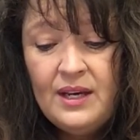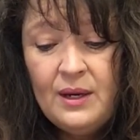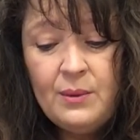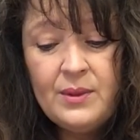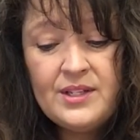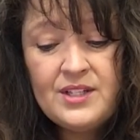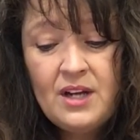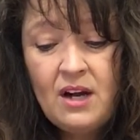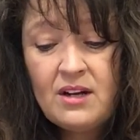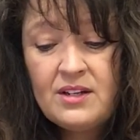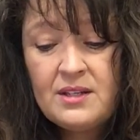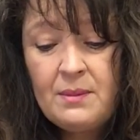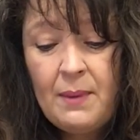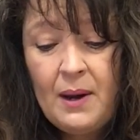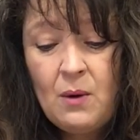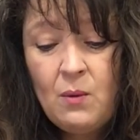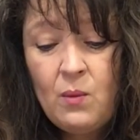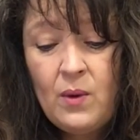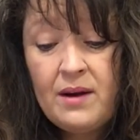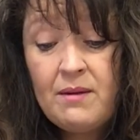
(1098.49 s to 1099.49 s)
We talked
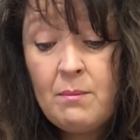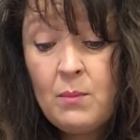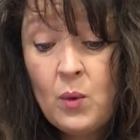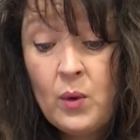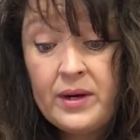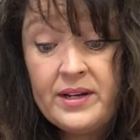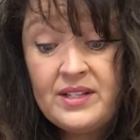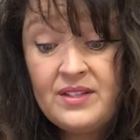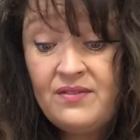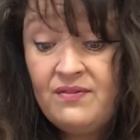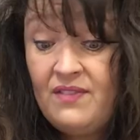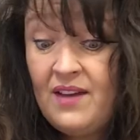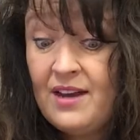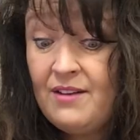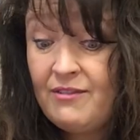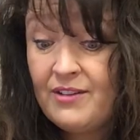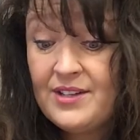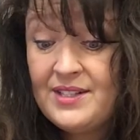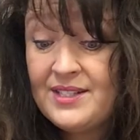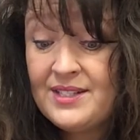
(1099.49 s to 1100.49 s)
about one of Morrie's
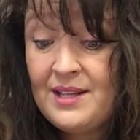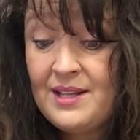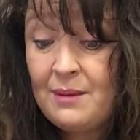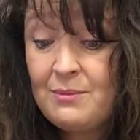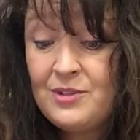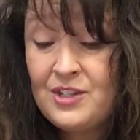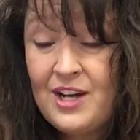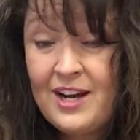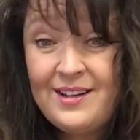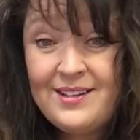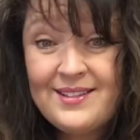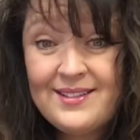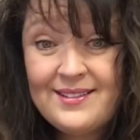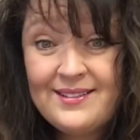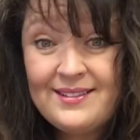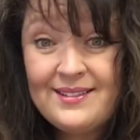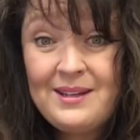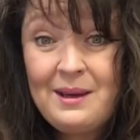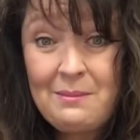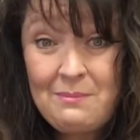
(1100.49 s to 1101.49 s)
favorite subjects,
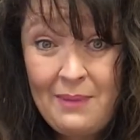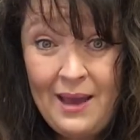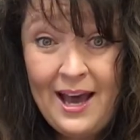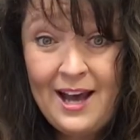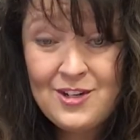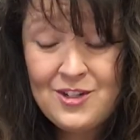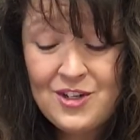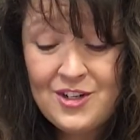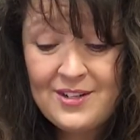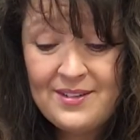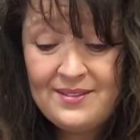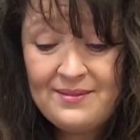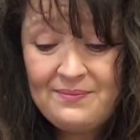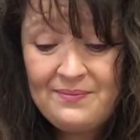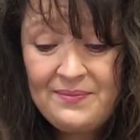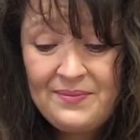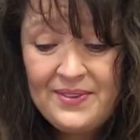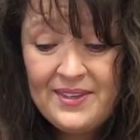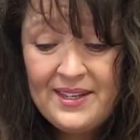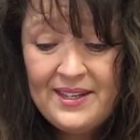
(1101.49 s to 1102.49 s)
compassion,
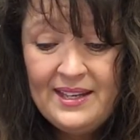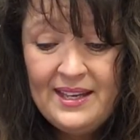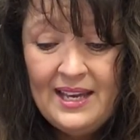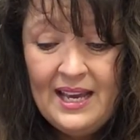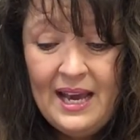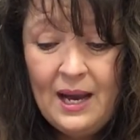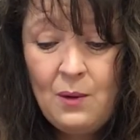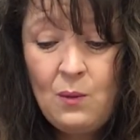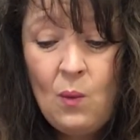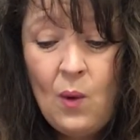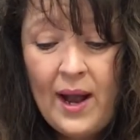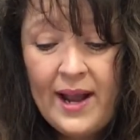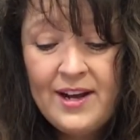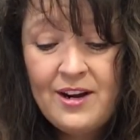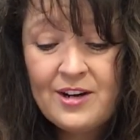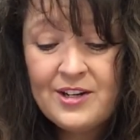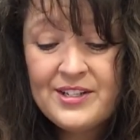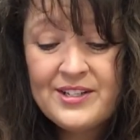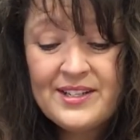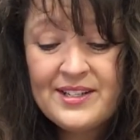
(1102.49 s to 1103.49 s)
and why
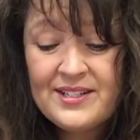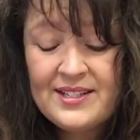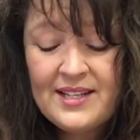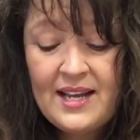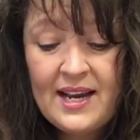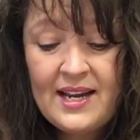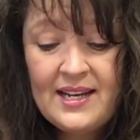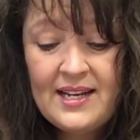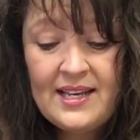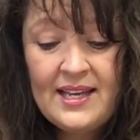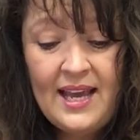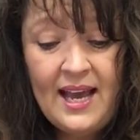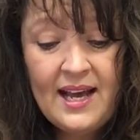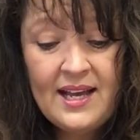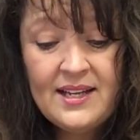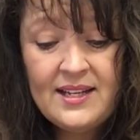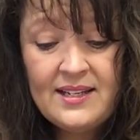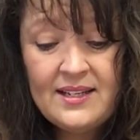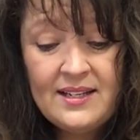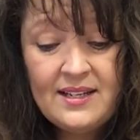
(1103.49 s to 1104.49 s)
our society
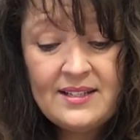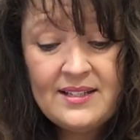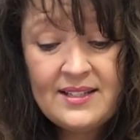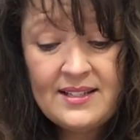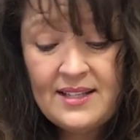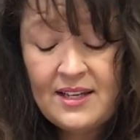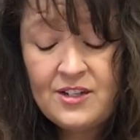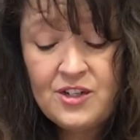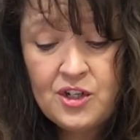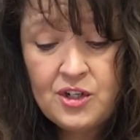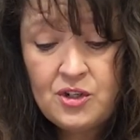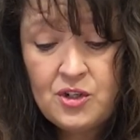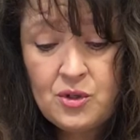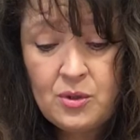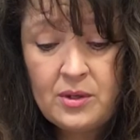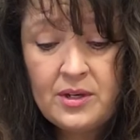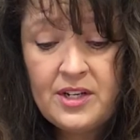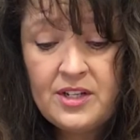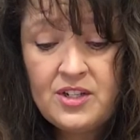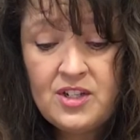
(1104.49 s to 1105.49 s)
had such a
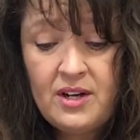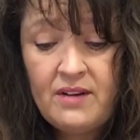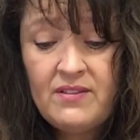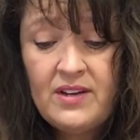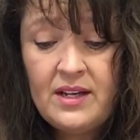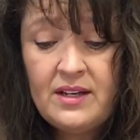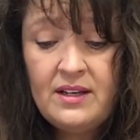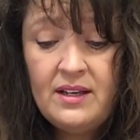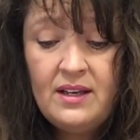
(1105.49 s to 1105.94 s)
shortage of it.